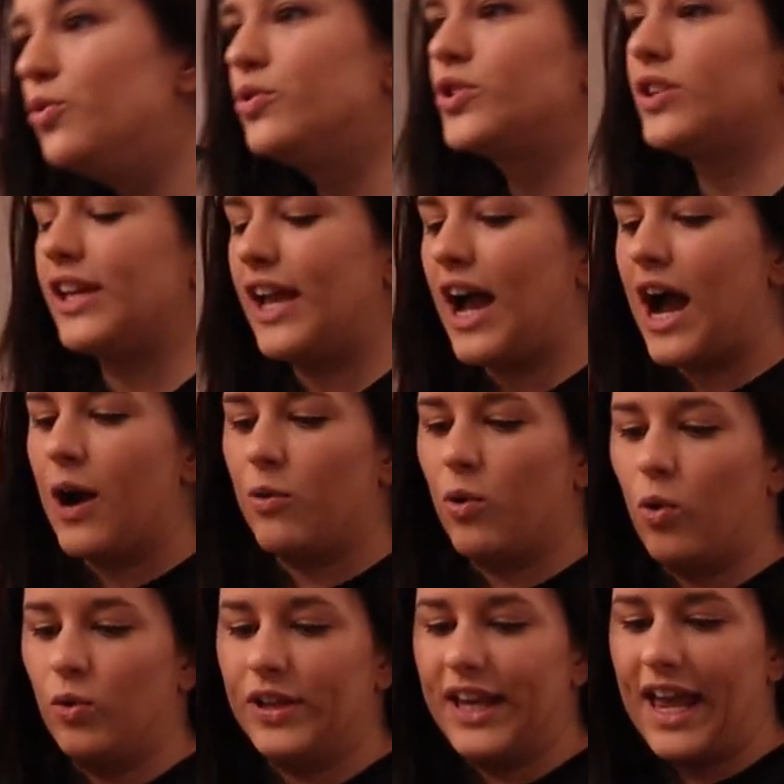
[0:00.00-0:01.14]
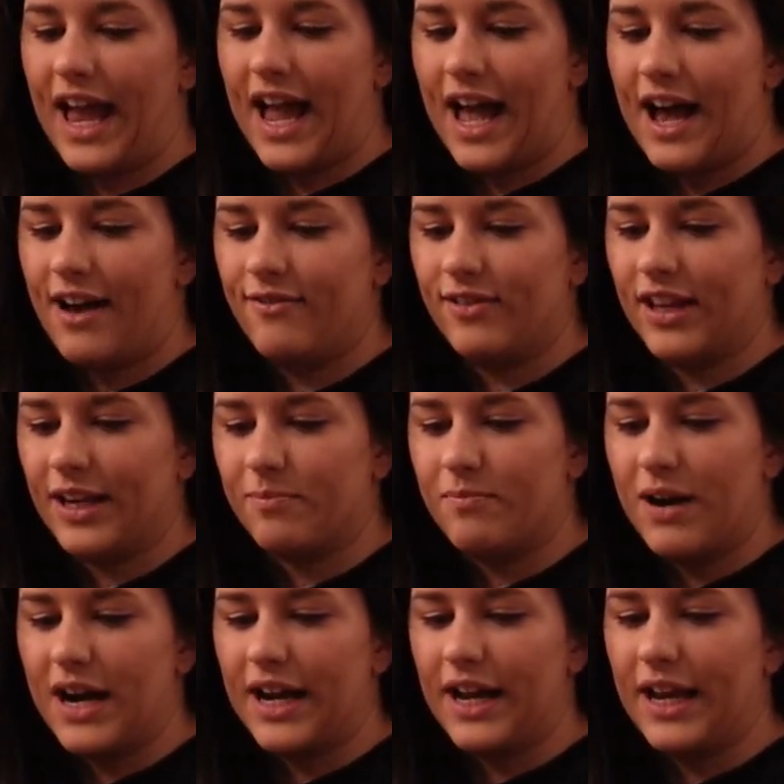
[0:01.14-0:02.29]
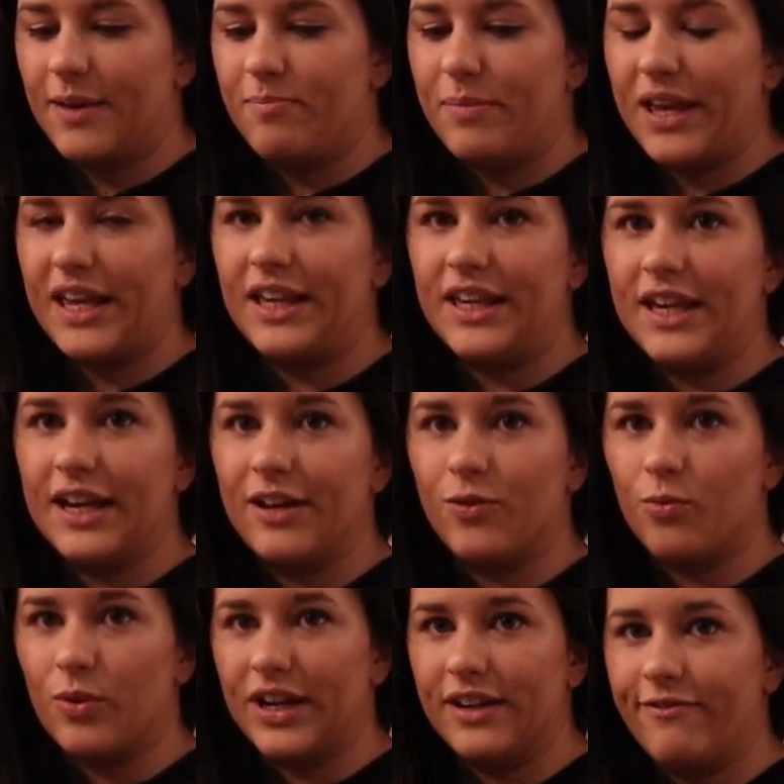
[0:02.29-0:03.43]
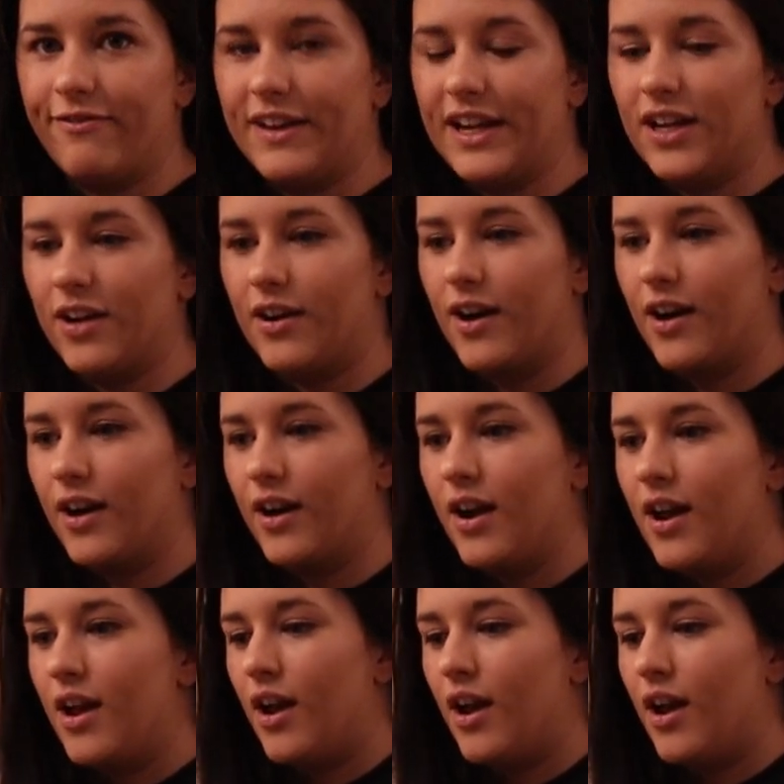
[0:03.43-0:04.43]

Usually I will only have like my pinky and ring finger